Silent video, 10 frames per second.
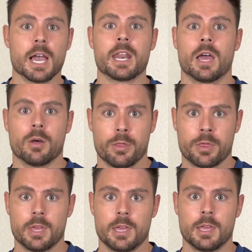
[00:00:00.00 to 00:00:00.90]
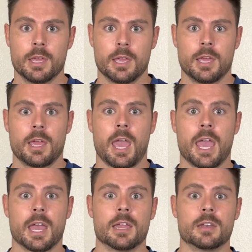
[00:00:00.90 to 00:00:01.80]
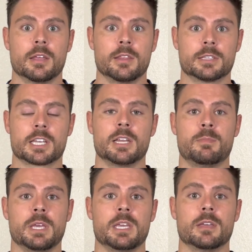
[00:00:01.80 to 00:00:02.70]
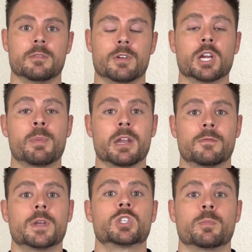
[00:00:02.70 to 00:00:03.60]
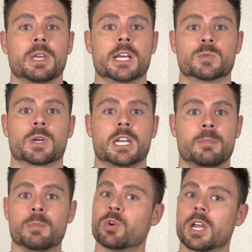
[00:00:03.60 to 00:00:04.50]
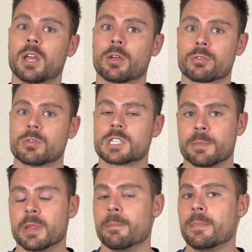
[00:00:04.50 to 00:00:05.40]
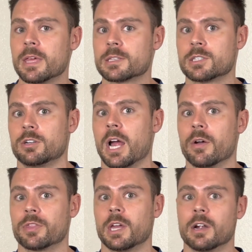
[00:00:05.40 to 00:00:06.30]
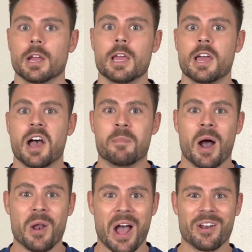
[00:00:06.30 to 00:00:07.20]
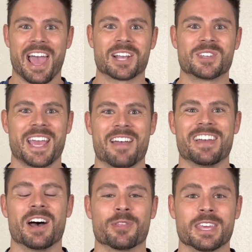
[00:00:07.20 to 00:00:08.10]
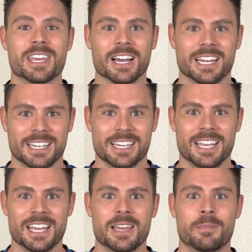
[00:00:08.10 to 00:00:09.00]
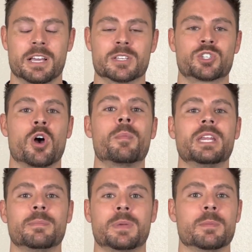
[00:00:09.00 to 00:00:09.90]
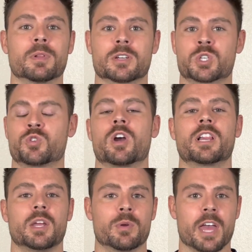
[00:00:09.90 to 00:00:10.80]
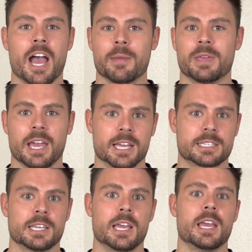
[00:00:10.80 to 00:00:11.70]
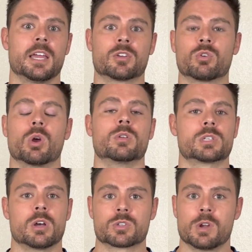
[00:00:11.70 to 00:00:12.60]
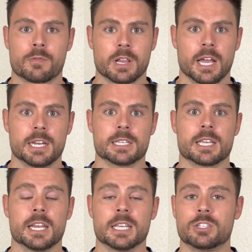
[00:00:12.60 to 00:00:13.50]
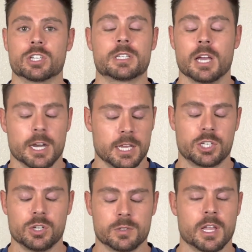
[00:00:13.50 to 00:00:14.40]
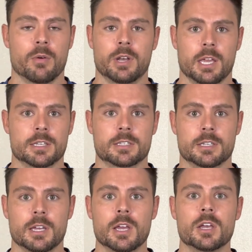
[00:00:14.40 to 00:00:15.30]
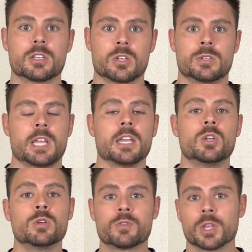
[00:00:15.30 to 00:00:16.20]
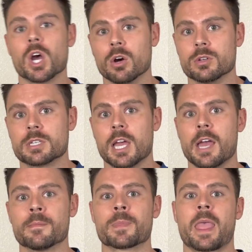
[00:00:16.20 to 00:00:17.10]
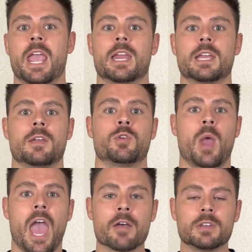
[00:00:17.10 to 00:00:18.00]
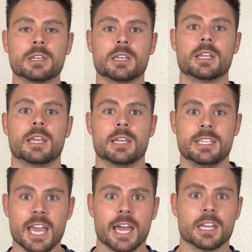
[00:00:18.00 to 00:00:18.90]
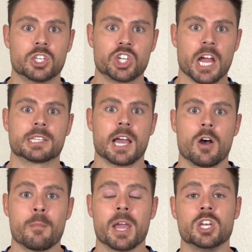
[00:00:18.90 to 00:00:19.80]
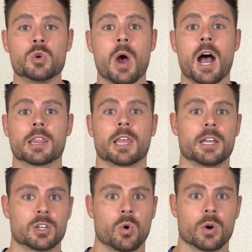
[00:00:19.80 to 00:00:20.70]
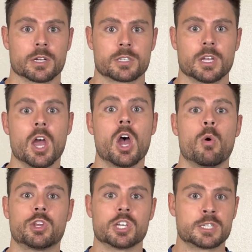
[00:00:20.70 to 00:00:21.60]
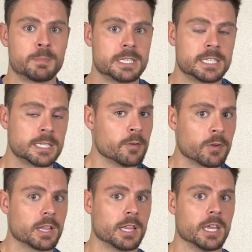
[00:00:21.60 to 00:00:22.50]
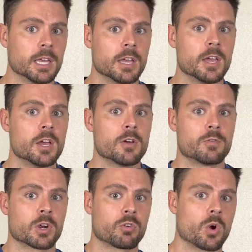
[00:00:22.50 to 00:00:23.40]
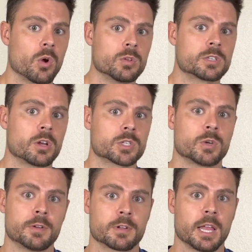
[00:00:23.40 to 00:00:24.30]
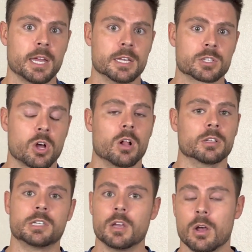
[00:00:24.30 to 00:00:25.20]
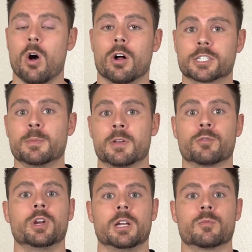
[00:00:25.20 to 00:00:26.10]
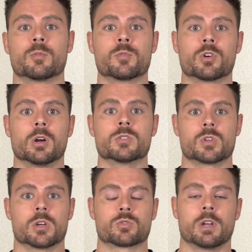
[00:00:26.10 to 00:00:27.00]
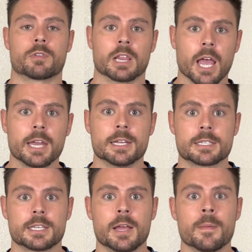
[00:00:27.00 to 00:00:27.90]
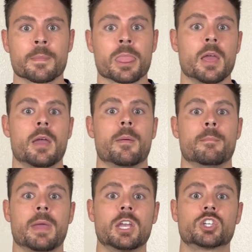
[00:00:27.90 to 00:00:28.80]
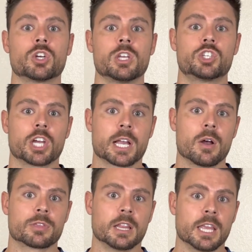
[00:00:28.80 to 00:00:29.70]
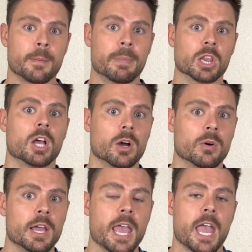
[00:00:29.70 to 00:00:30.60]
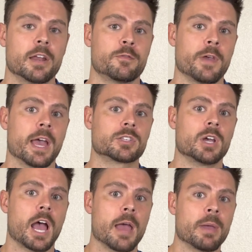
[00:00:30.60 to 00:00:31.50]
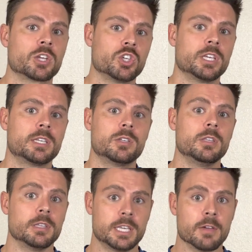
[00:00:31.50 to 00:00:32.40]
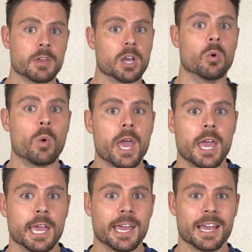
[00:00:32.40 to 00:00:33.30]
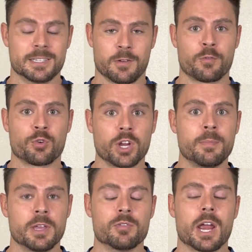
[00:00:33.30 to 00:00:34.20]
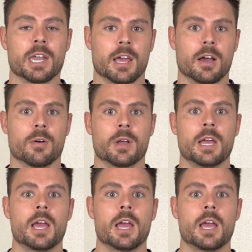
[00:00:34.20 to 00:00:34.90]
gut health. And it's going to be very beneficial because we're going to be breaking through some of the myths that are out there about how to actually have a healthy gut. Because so many people are struggling with IBS and Crohn's and ulcerative colitis and just gut issues nowadays. So stay tuned for those. And if you haven't yet checked out my new online course, which is specifically for Crohn's and ulcerative colitis, called Ultimate Freedom from Crohn's and ulcerative colitis, make sure you check out the link below. And in fact, I'm actually giving away as a freebie right now